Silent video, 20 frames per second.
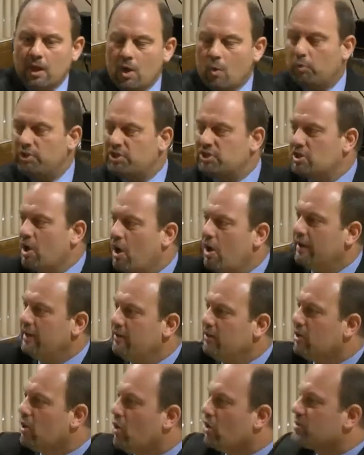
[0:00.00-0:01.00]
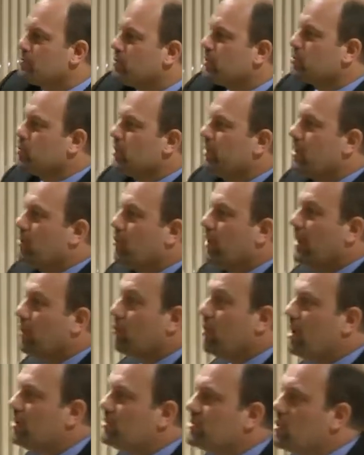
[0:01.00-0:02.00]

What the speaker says: We start in the Gospels with the great crowds.